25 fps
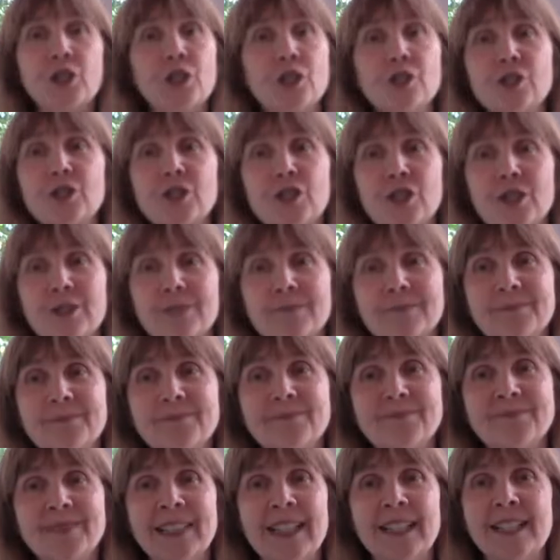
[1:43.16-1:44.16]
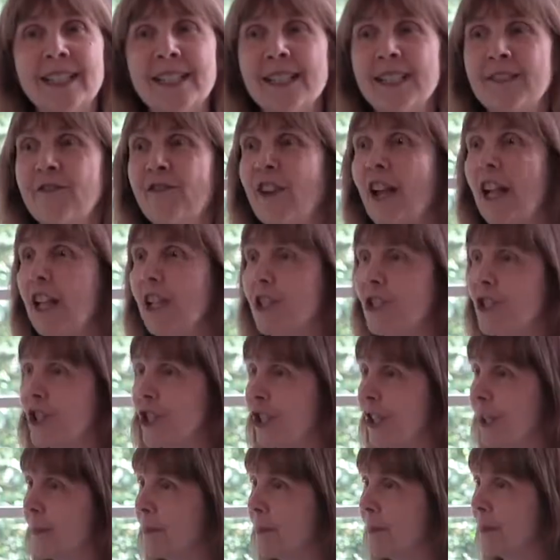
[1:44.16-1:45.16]
church, this
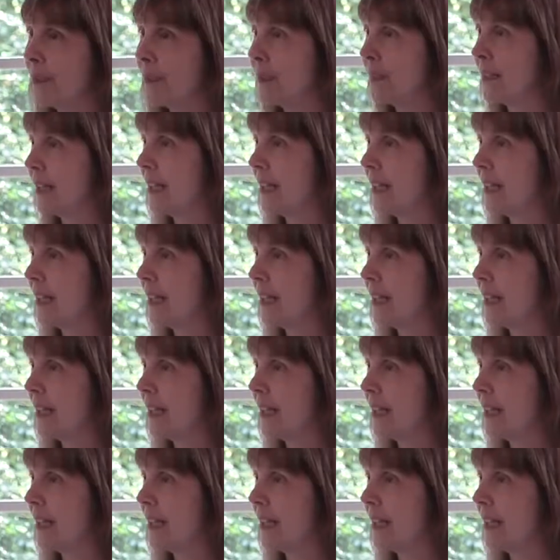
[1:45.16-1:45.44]
fellowship